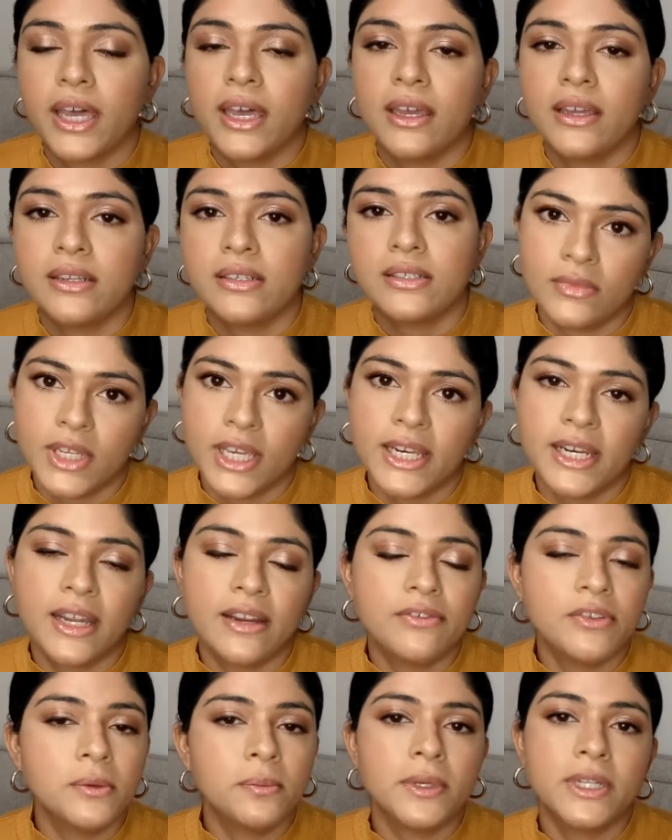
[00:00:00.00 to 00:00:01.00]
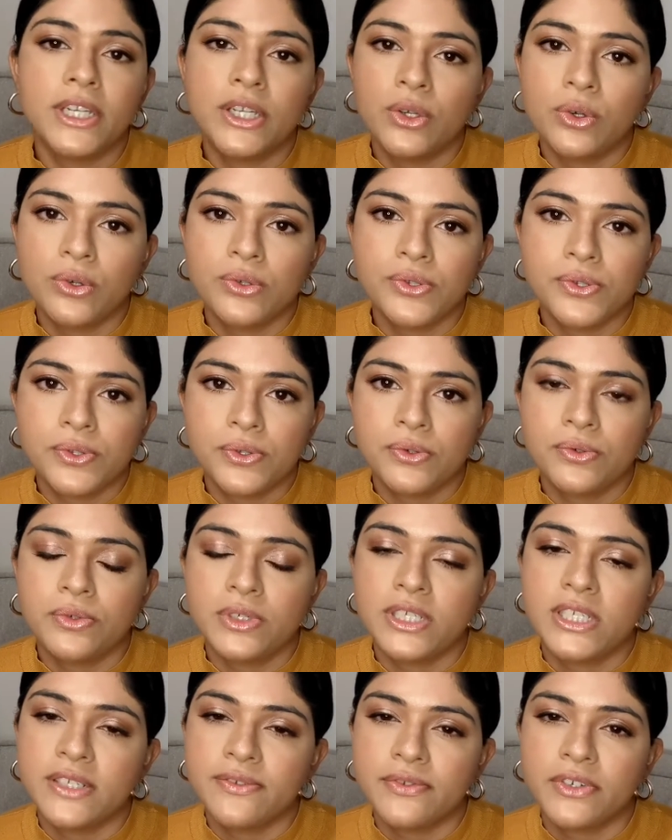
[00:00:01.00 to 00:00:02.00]
And everybody goes through a
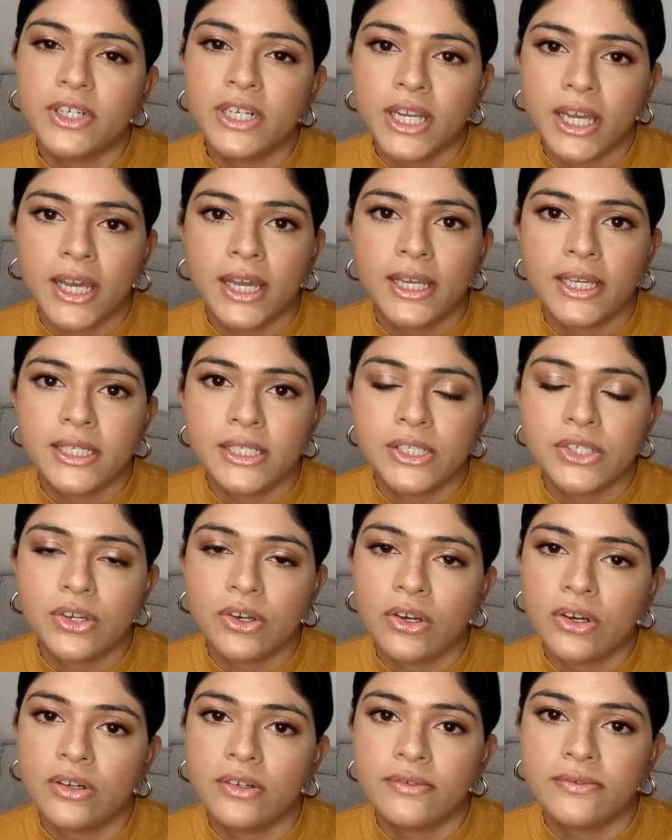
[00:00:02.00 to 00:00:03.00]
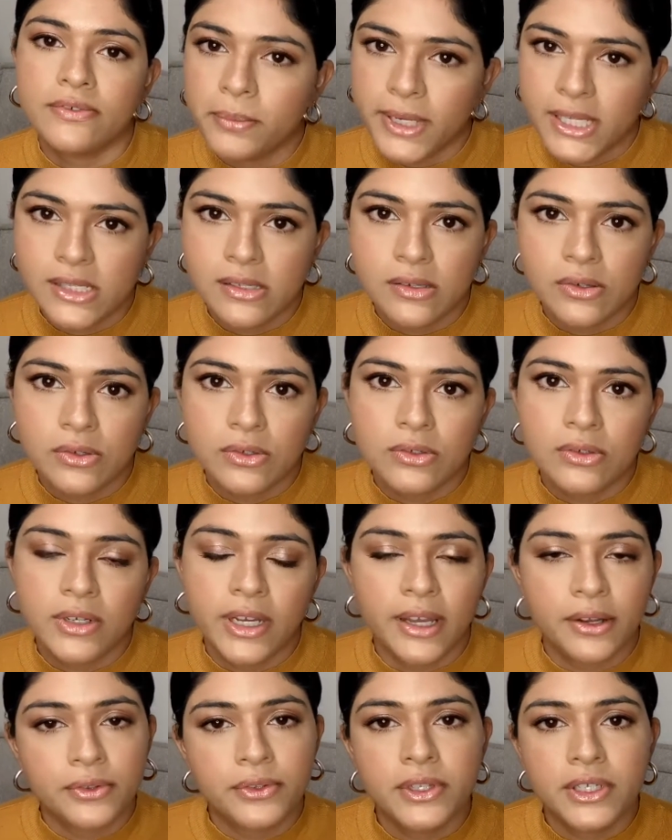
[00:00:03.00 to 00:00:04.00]
different kind of mental
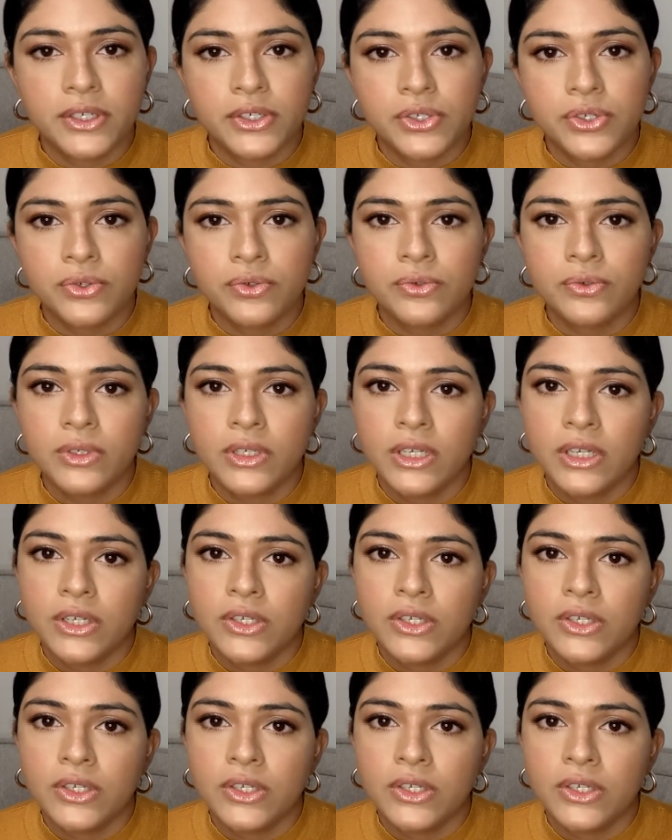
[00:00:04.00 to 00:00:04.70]
health issue.